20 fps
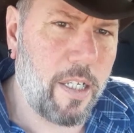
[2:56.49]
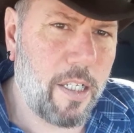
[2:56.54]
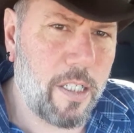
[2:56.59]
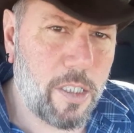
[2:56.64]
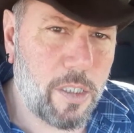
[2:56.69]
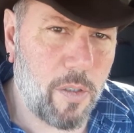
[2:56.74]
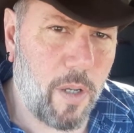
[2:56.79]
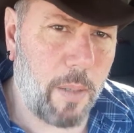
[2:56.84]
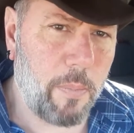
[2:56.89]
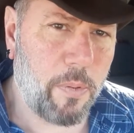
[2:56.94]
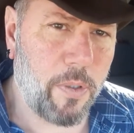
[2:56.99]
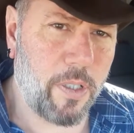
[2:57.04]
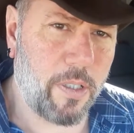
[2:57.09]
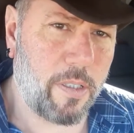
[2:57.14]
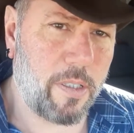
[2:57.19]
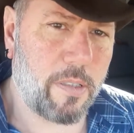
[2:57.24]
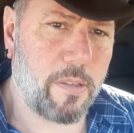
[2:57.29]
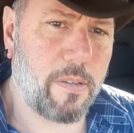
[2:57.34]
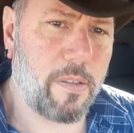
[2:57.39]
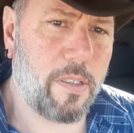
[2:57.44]
So I put
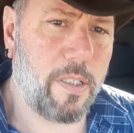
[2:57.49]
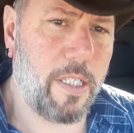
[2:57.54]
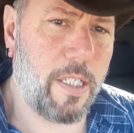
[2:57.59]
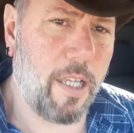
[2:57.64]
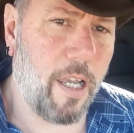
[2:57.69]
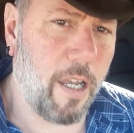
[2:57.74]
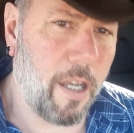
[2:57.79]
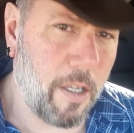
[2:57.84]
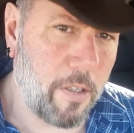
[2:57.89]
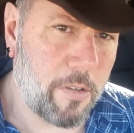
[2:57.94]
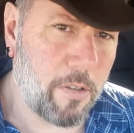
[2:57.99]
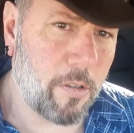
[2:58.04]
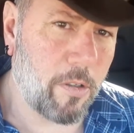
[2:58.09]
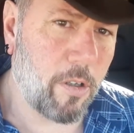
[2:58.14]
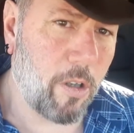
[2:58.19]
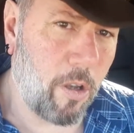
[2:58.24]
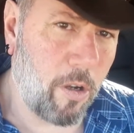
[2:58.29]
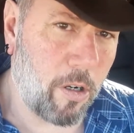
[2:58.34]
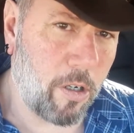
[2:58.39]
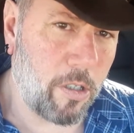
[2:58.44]
the other
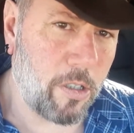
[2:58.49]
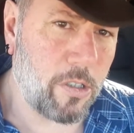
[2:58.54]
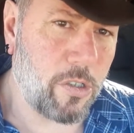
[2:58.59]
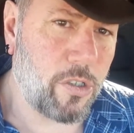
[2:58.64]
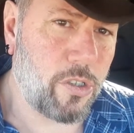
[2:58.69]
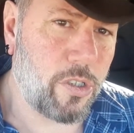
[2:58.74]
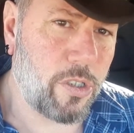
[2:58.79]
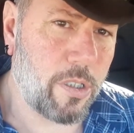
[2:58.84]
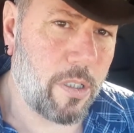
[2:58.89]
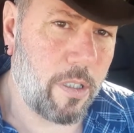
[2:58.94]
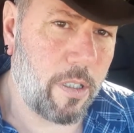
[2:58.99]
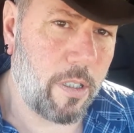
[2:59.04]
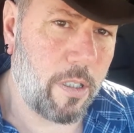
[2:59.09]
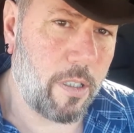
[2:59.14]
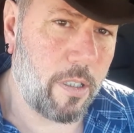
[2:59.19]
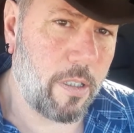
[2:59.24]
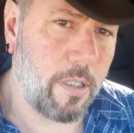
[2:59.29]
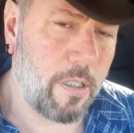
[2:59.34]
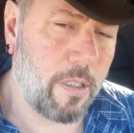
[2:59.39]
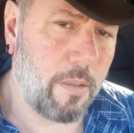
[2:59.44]
large
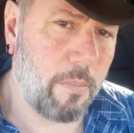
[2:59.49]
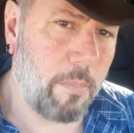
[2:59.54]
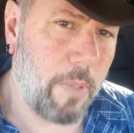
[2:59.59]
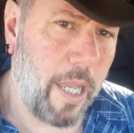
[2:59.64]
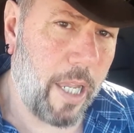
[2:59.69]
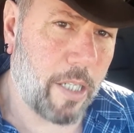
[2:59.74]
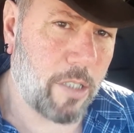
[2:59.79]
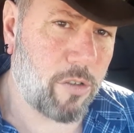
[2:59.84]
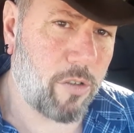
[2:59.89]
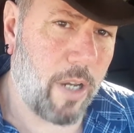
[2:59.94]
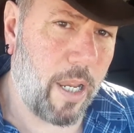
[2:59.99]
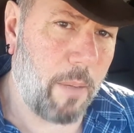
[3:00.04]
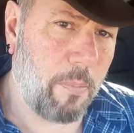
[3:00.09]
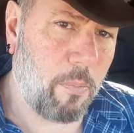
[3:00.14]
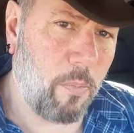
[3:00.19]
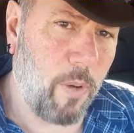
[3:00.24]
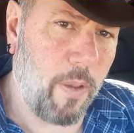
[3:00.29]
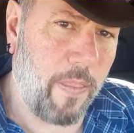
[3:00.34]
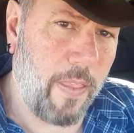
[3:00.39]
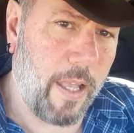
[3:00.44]
backstrap
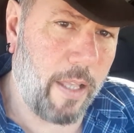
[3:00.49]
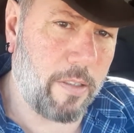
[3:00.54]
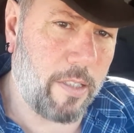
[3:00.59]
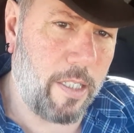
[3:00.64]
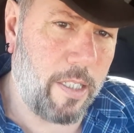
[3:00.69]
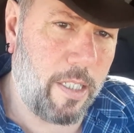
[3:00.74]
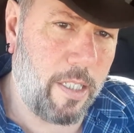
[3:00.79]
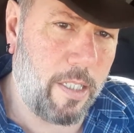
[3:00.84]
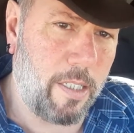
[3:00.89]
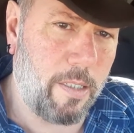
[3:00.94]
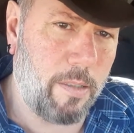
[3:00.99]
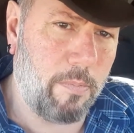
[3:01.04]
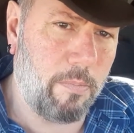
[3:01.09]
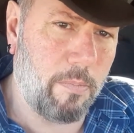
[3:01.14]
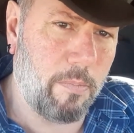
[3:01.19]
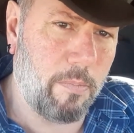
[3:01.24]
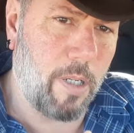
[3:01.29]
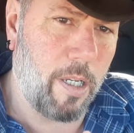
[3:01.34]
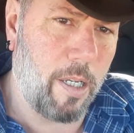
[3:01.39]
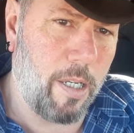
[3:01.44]
without the
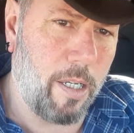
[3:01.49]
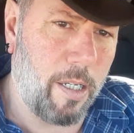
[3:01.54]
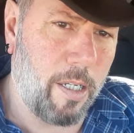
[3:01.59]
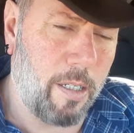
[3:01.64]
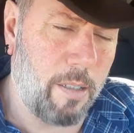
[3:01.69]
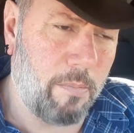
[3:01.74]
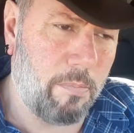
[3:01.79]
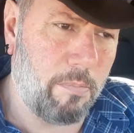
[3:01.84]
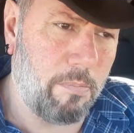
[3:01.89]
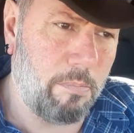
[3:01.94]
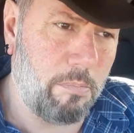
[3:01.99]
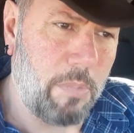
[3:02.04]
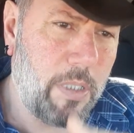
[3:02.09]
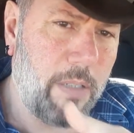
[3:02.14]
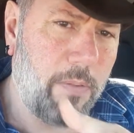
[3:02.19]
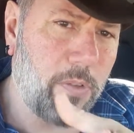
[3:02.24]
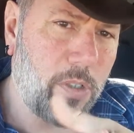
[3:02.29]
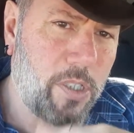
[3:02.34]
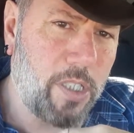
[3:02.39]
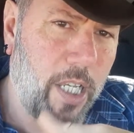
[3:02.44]
uh,
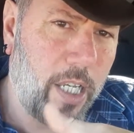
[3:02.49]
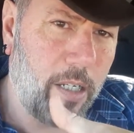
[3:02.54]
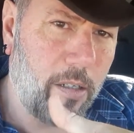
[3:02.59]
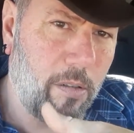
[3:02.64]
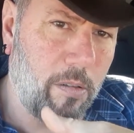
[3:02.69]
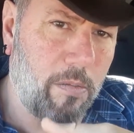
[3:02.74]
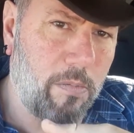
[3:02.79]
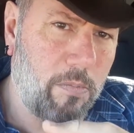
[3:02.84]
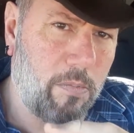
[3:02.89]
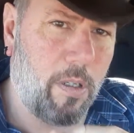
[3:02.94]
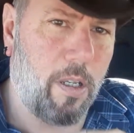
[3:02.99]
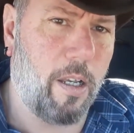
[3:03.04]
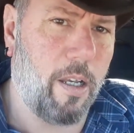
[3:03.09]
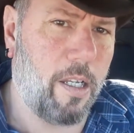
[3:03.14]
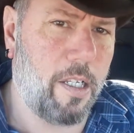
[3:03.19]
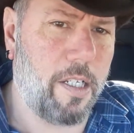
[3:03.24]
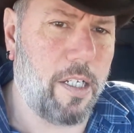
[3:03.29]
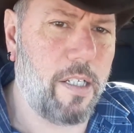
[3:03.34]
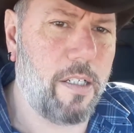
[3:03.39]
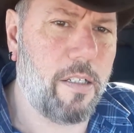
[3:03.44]
beaver tail
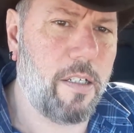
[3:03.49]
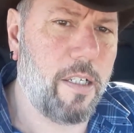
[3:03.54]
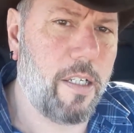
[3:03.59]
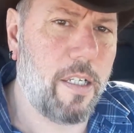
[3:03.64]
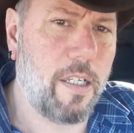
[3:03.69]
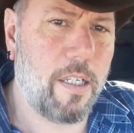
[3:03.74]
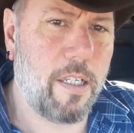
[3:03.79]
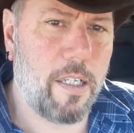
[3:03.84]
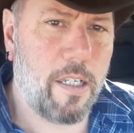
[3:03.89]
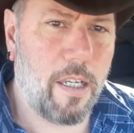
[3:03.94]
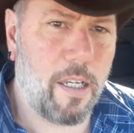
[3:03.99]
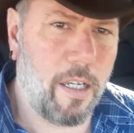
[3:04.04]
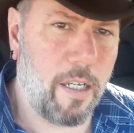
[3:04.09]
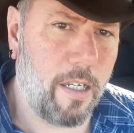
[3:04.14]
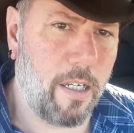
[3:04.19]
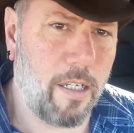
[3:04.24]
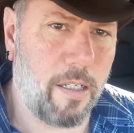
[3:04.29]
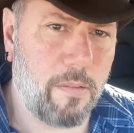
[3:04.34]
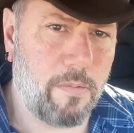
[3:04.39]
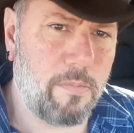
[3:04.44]
on it
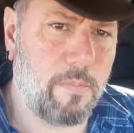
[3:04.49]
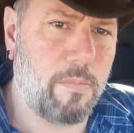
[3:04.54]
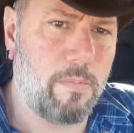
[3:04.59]
uh,